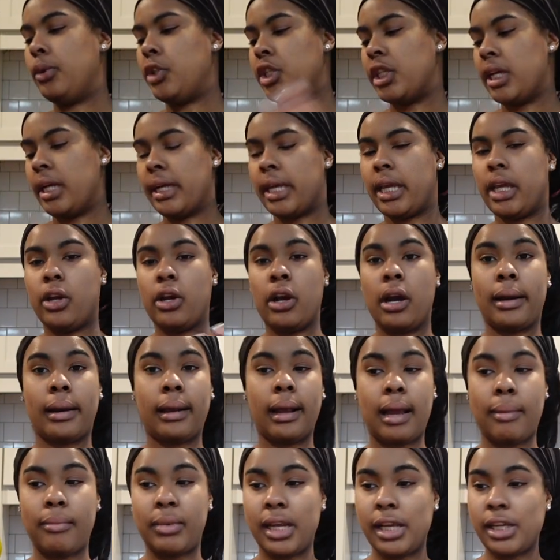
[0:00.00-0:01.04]
Chunky Garden
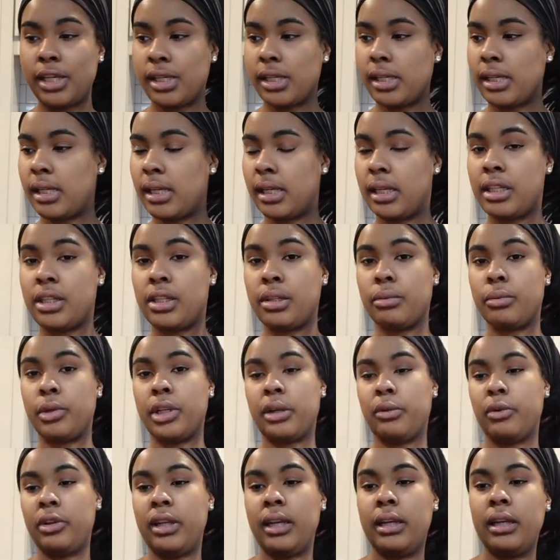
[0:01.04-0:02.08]
Combination, and it's
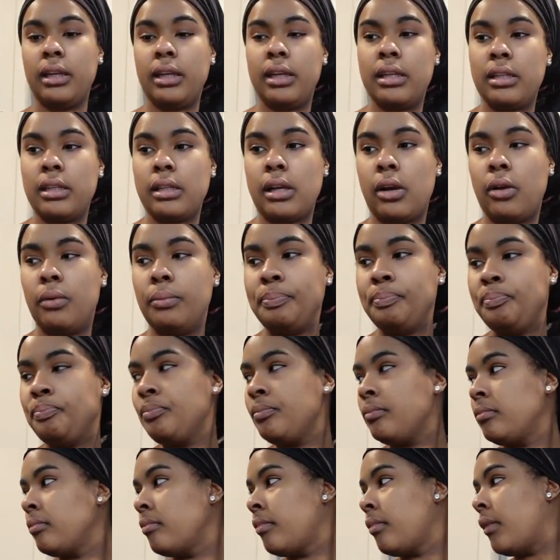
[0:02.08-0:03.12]
really good. So
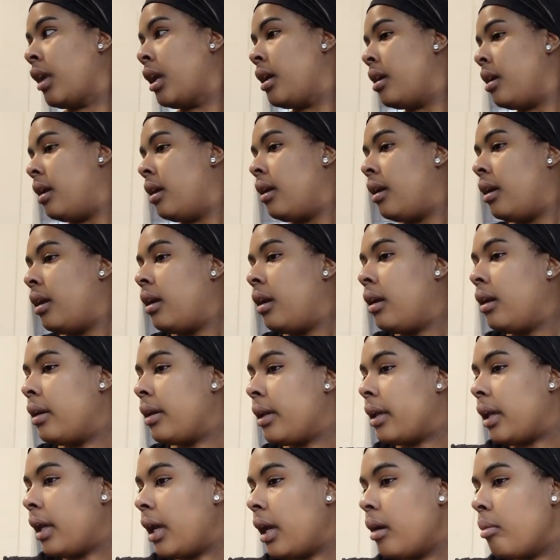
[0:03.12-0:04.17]

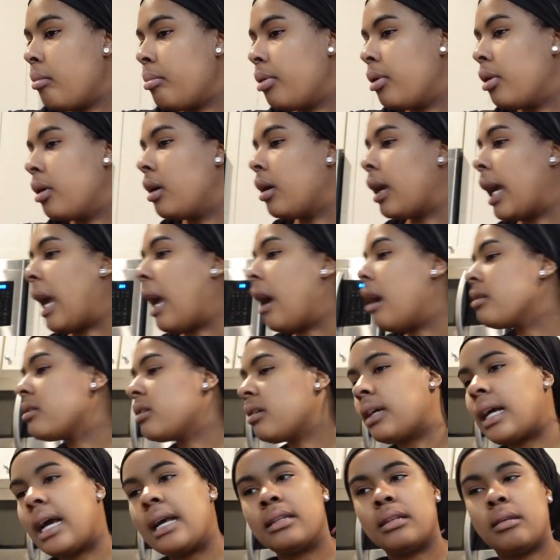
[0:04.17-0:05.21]
yep, I also
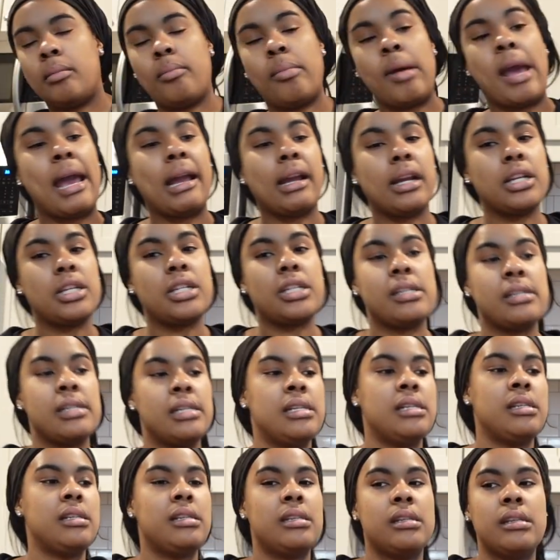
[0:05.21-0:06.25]
got some
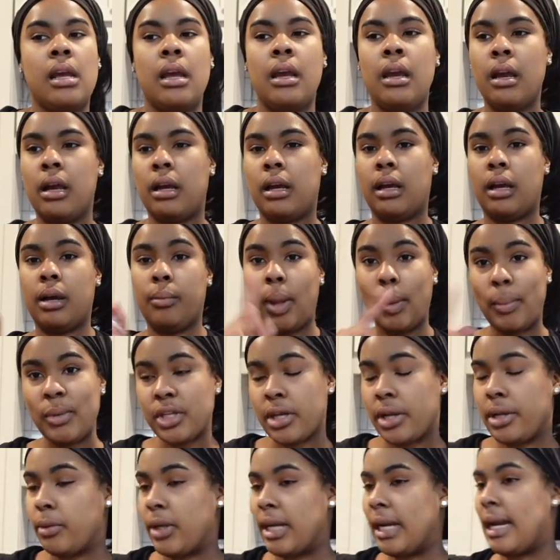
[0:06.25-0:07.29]
packages. Let me show
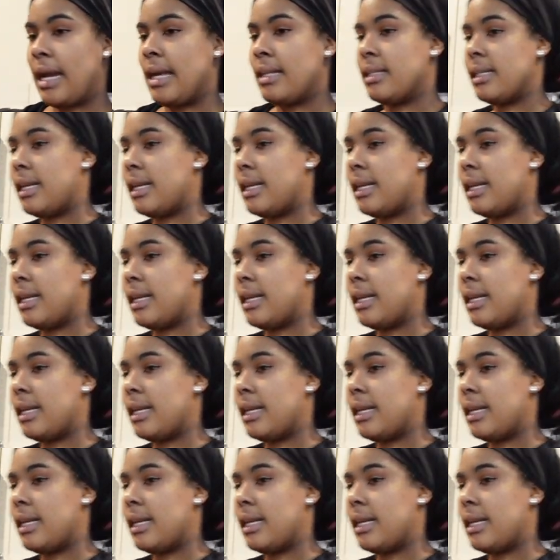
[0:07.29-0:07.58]
you what I got